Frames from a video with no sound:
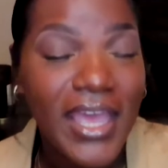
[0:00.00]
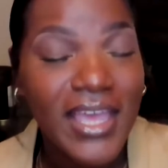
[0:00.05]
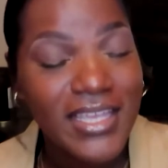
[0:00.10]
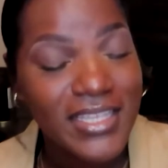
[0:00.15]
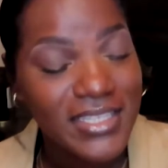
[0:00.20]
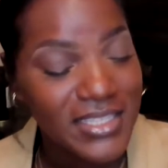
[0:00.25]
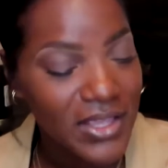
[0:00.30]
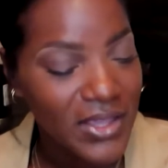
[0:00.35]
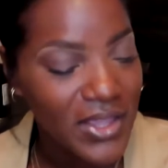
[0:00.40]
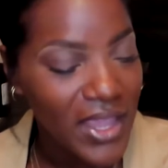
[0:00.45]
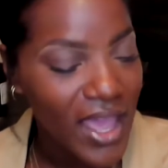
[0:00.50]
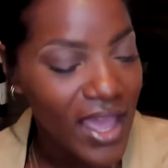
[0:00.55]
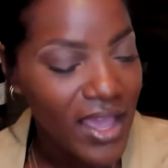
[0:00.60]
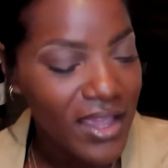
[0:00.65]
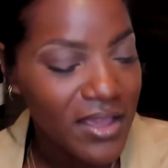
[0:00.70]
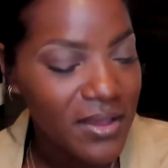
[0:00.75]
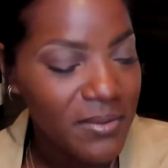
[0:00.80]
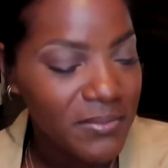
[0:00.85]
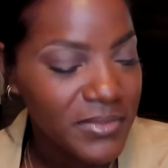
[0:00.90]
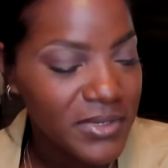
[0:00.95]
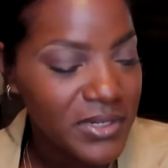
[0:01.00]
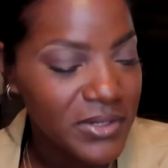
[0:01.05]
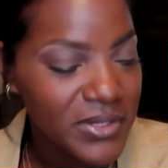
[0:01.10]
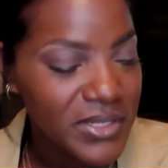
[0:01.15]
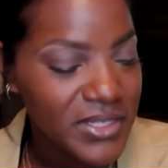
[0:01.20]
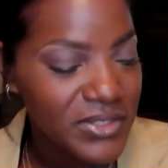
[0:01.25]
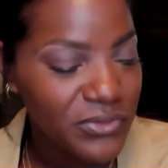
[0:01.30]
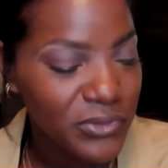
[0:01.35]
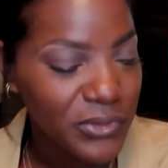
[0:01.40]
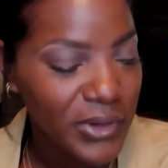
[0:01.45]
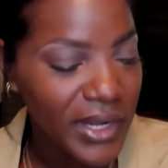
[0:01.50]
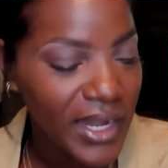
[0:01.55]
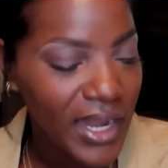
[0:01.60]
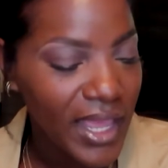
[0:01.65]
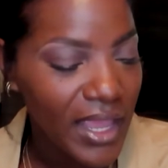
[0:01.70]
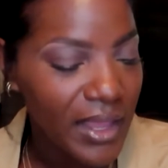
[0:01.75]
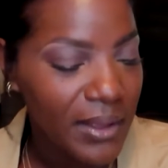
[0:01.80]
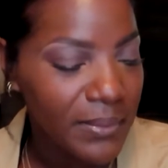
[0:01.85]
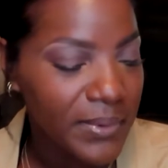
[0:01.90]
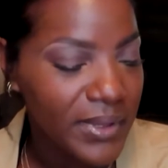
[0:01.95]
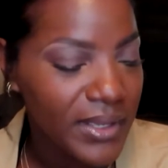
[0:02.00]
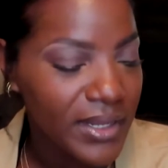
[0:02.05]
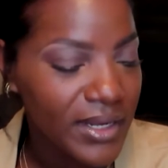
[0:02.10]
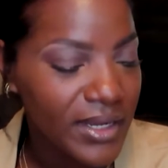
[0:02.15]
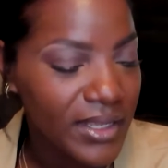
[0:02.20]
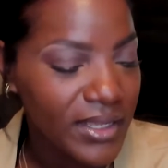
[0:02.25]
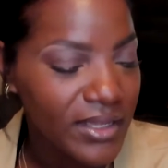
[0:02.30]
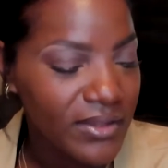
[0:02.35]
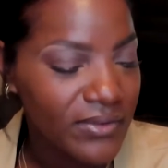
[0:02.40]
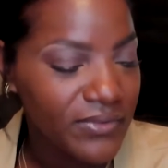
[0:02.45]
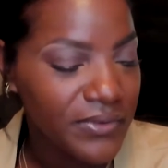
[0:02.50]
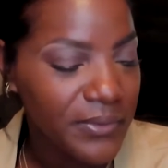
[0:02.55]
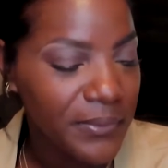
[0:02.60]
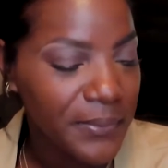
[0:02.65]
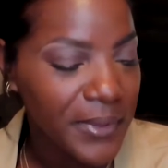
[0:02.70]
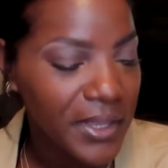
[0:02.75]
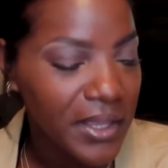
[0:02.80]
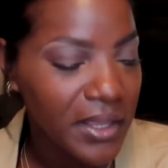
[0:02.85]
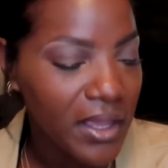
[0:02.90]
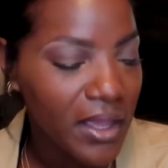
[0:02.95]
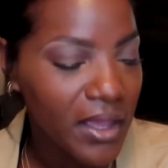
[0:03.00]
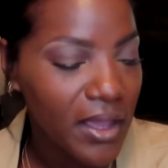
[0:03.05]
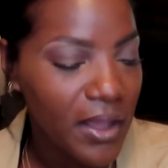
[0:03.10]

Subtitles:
So y'all come do this free label of love for me.